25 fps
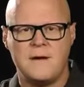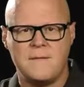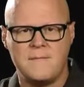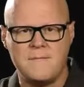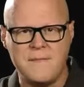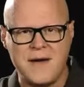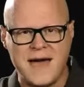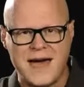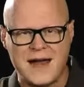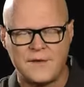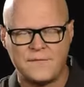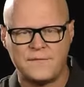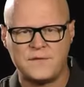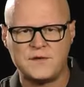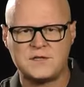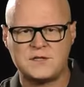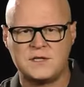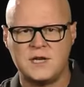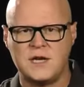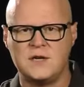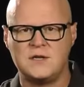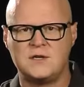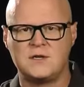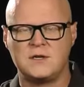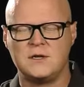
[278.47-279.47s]

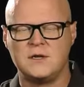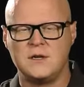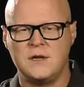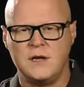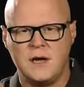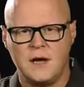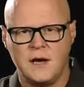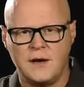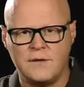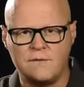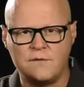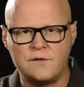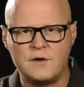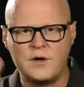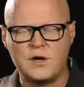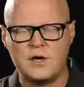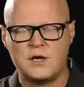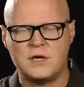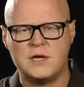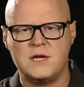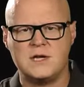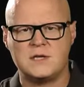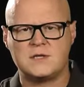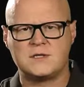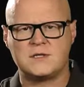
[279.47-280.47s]
manifestation of
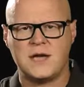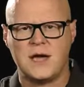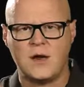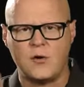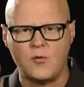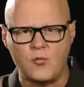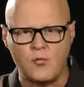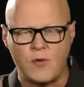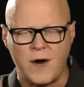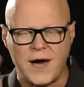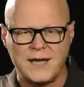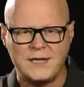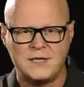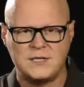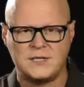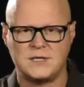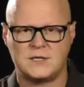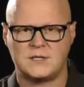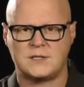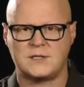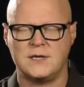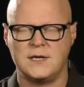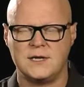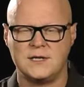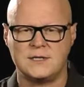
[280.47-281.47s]
goodness and
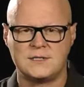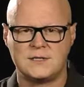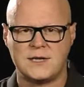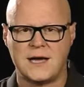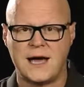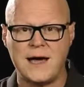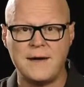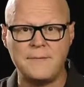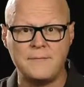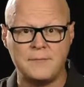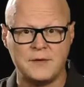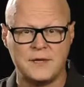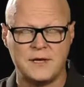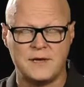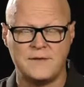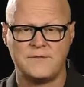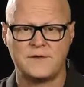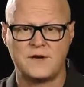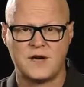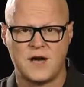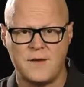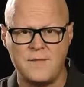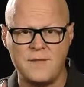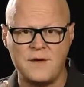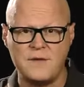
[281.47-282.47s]
righteousness, I
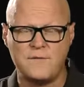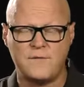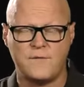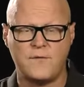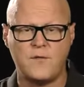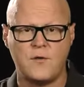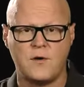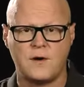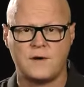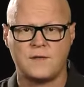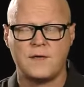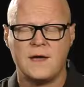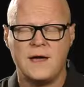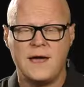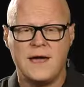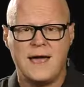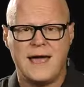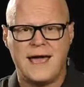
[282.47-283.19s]
believe, coming forth.